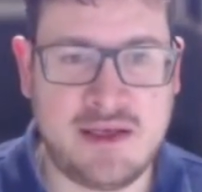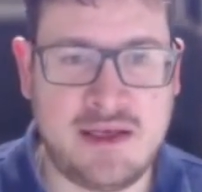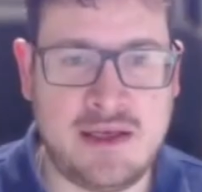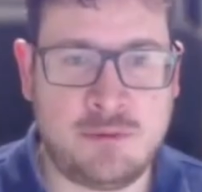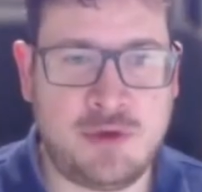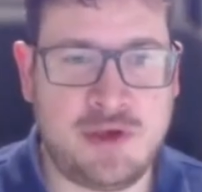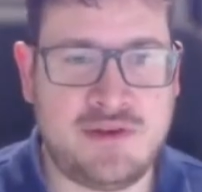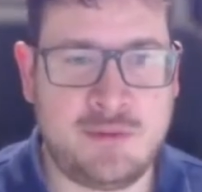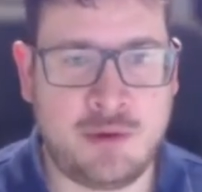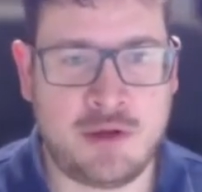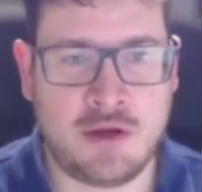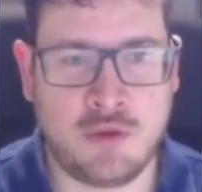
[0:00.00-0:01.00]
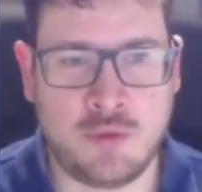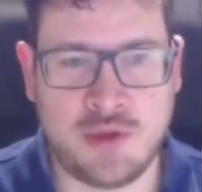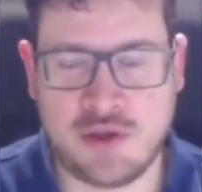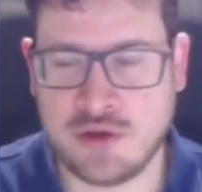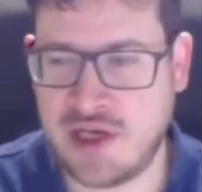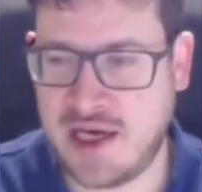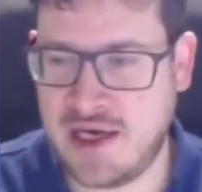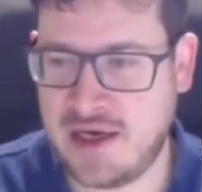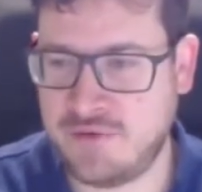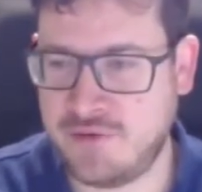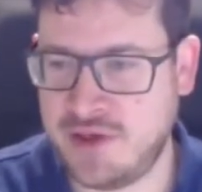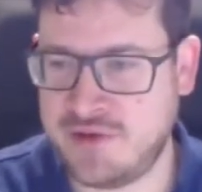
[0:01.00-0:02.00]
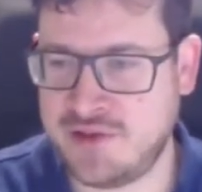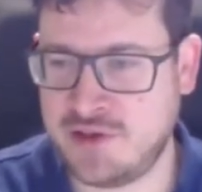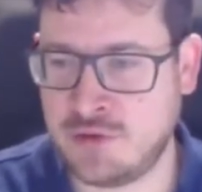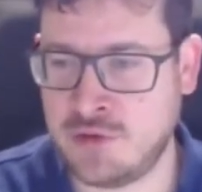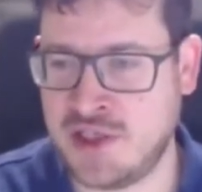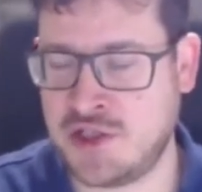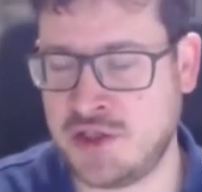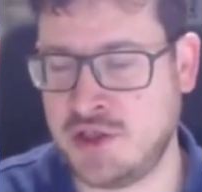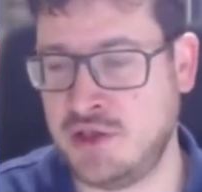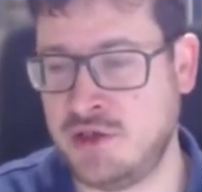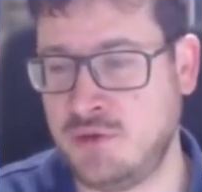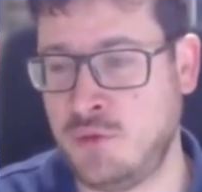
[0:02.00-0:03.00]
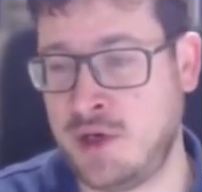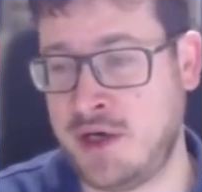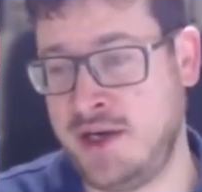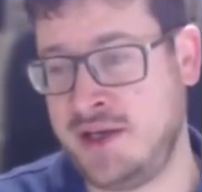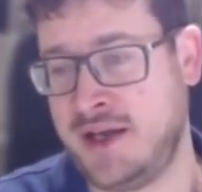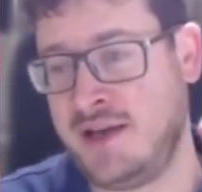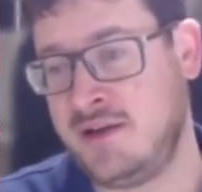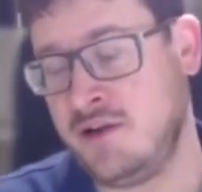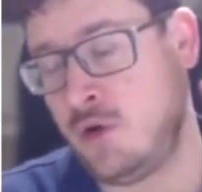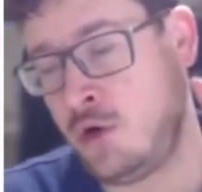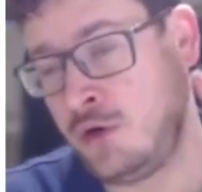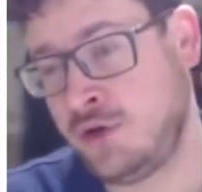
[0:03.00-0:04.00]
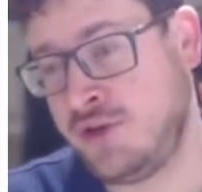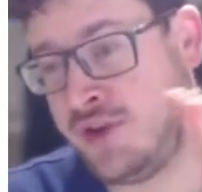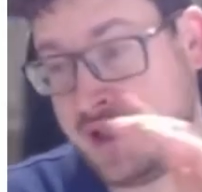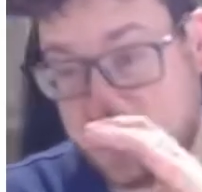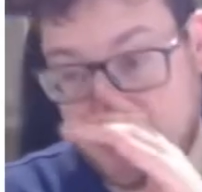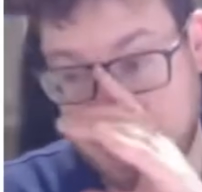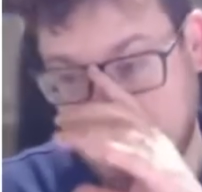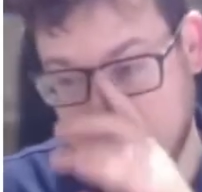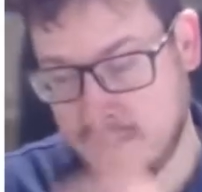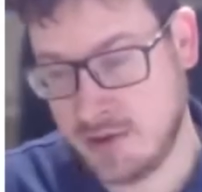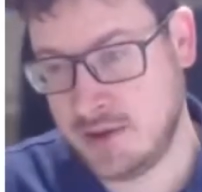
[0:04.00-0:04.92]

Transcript: in principle we could have a situation where again all the data